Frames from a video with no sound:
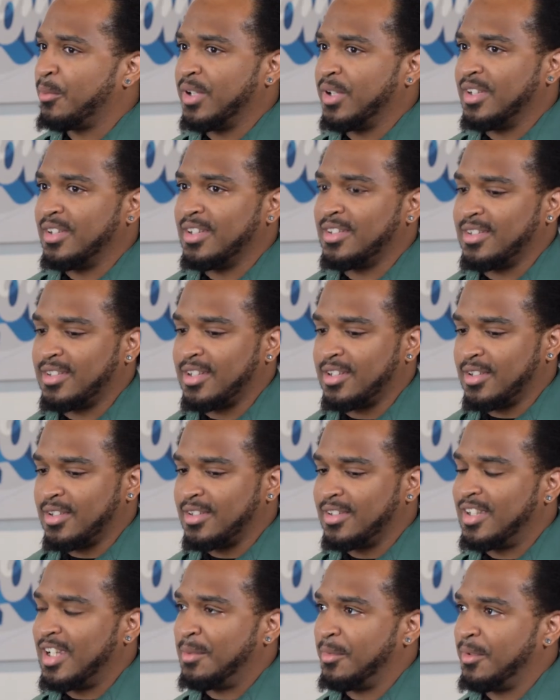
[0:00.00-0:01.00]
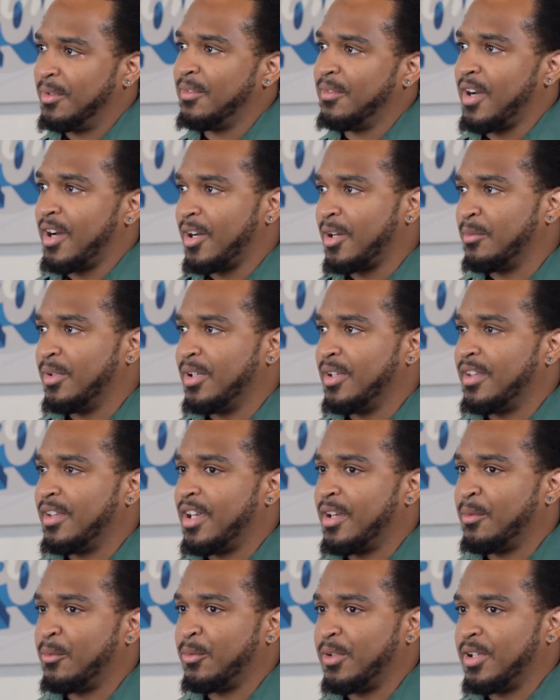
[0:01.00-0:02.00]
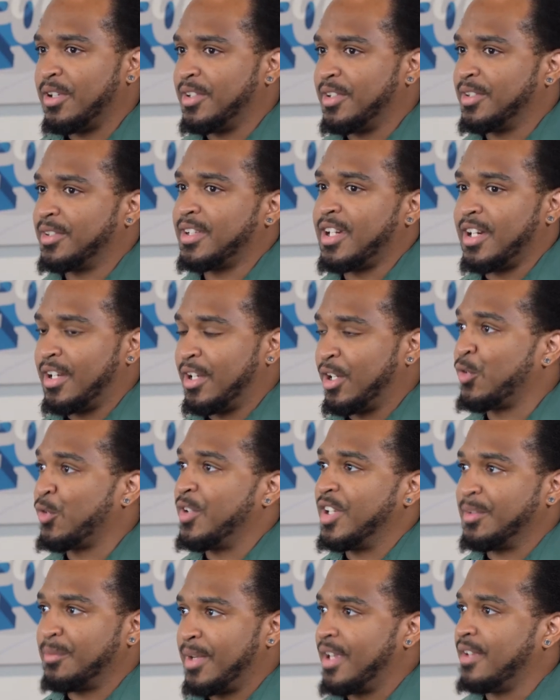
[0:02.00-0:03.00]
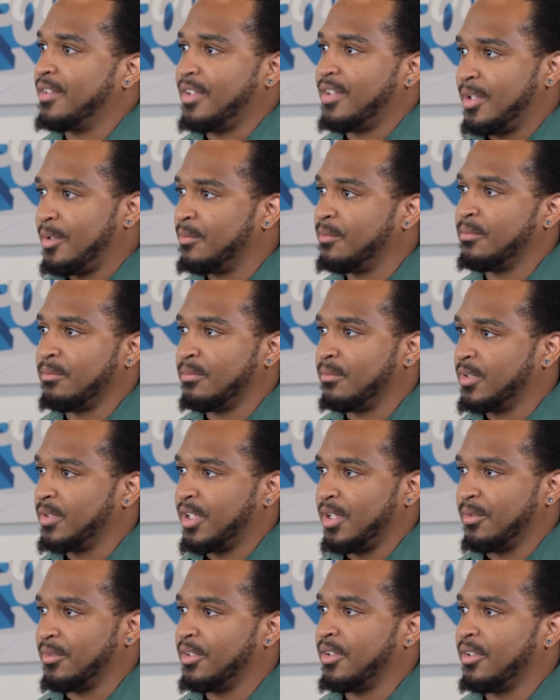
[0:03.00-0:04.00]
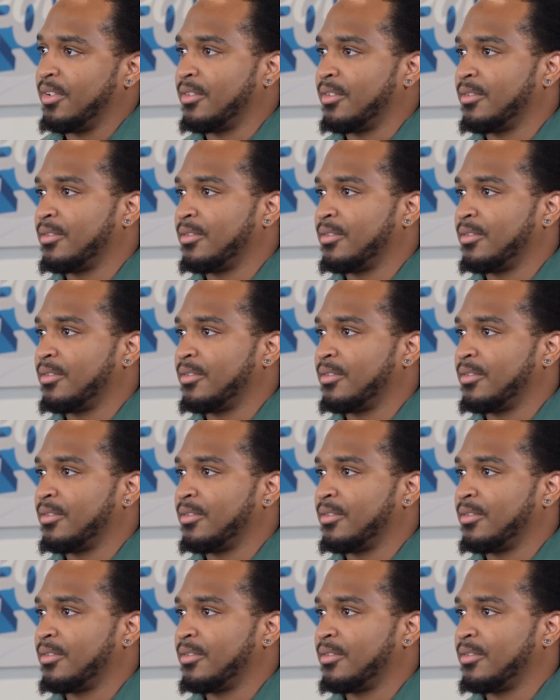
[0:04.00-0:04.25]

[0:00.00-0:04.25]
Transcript: but this is such a team environment that it just kind of increased my team skills here.